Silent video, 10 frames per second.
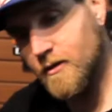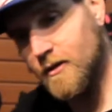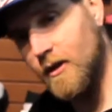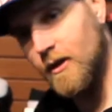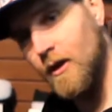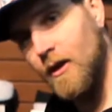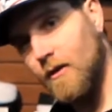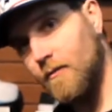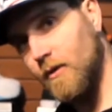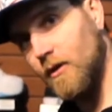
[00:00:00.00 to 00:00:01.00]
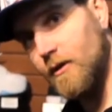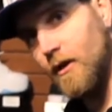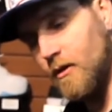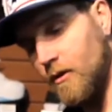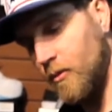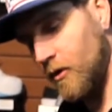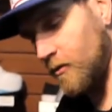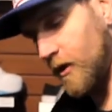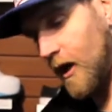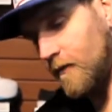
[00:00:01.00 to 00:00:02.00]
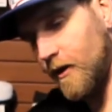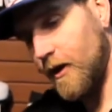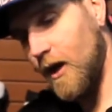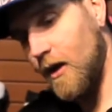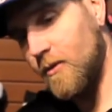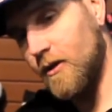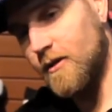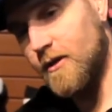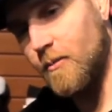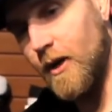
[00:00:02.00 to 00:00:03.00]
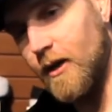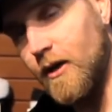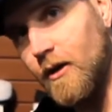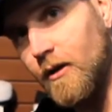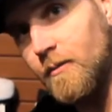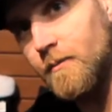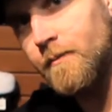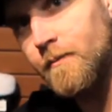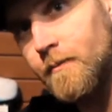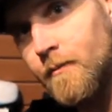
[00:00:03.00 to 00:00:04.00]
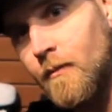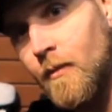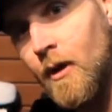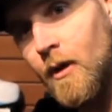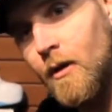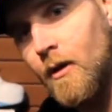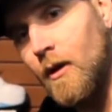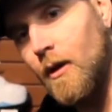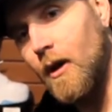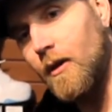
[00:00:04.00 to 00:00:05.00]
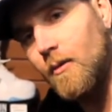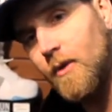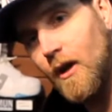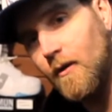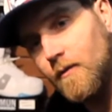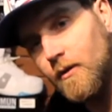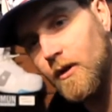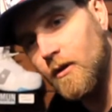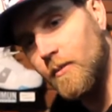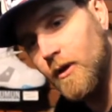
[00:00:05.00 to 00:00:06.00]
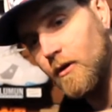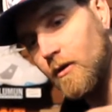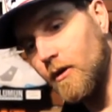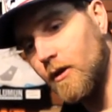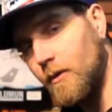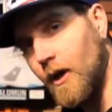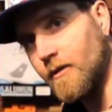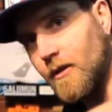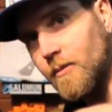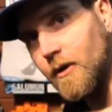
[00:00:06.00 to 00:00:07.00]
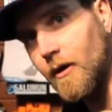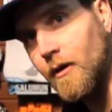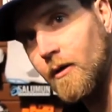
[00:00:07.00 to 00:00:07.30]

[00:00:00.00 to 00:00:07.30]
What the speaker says: of see, if we look down the board, we have our camber that's set back here, and then we have a little bit of early rise up here.